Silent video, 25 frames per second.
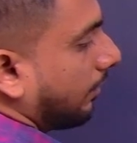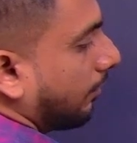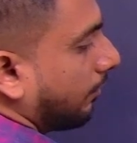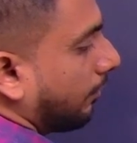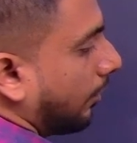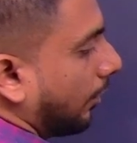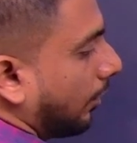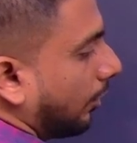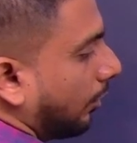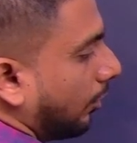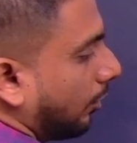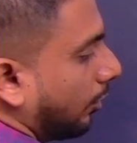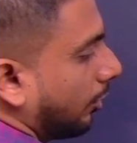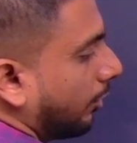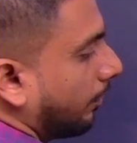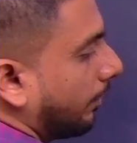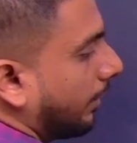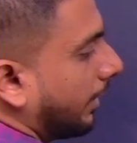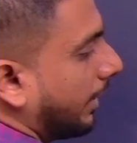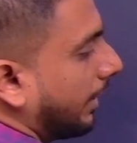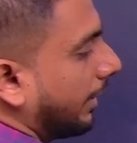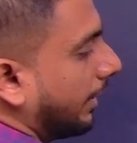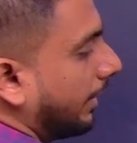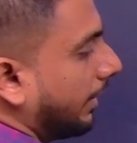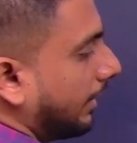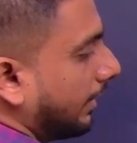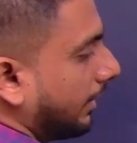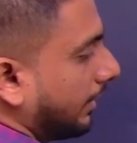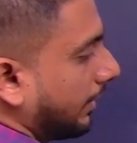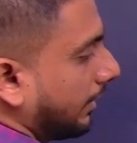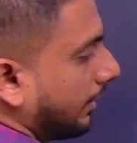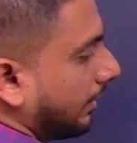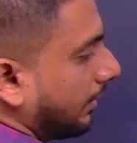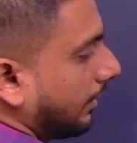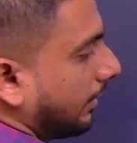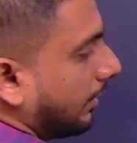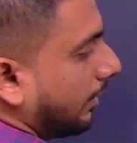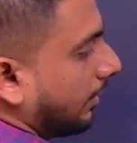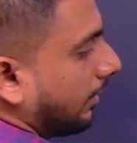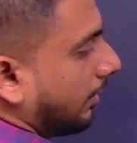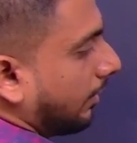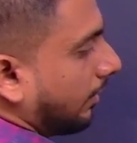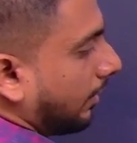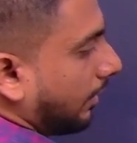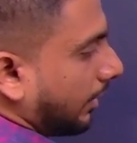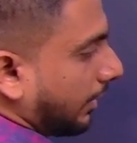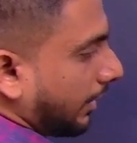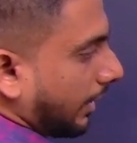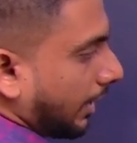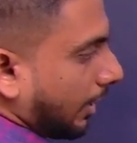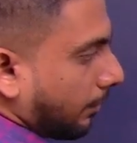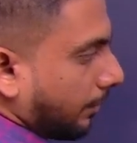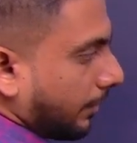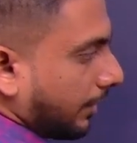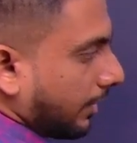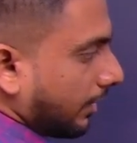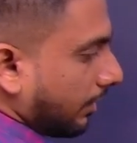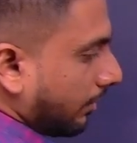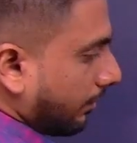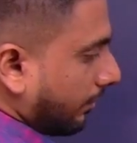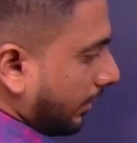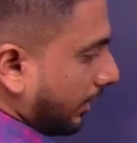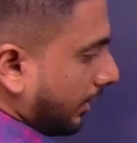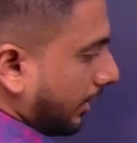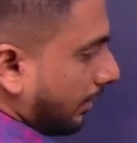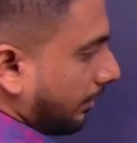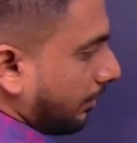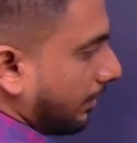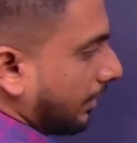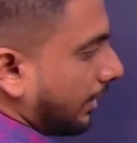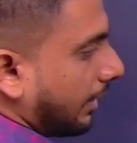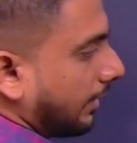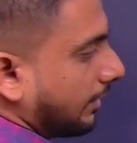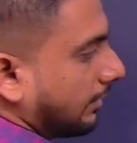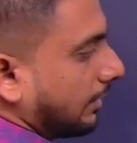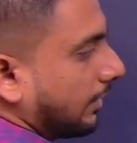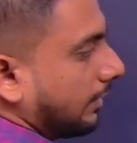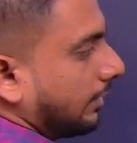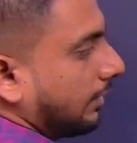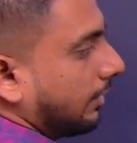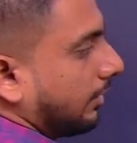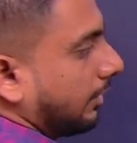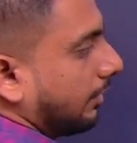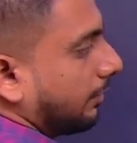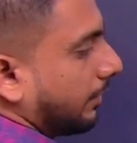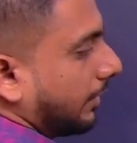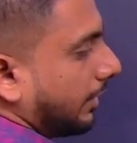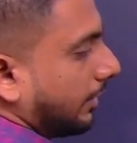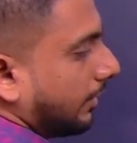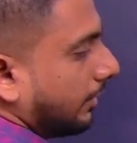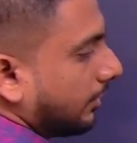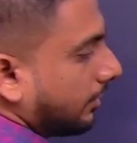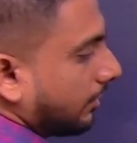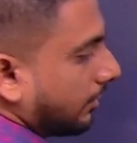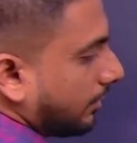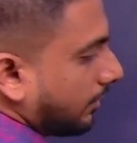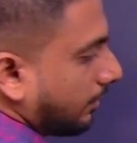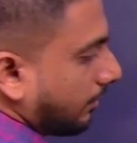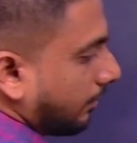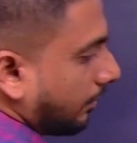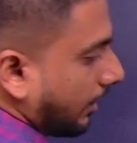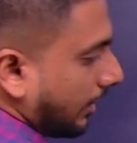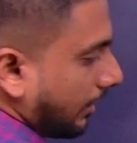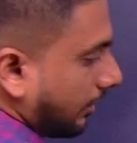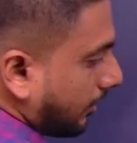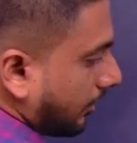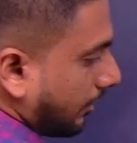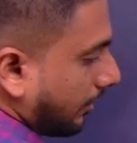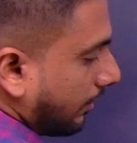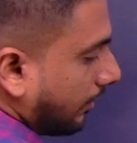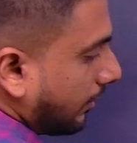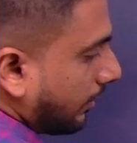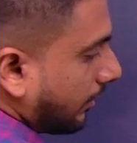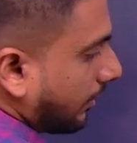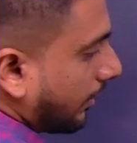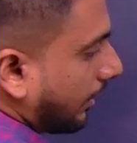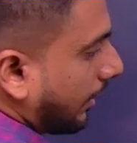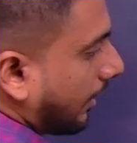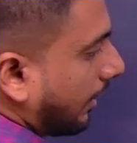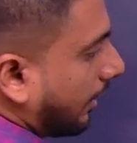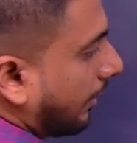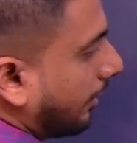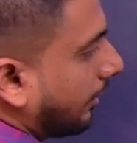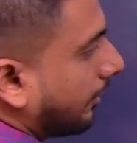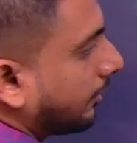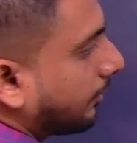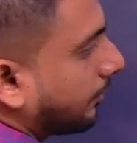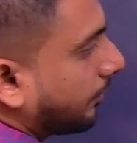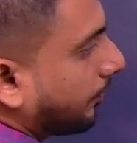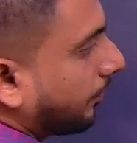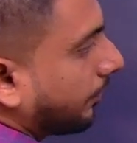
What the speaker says: followed by a capital variable as earlier mentioned, and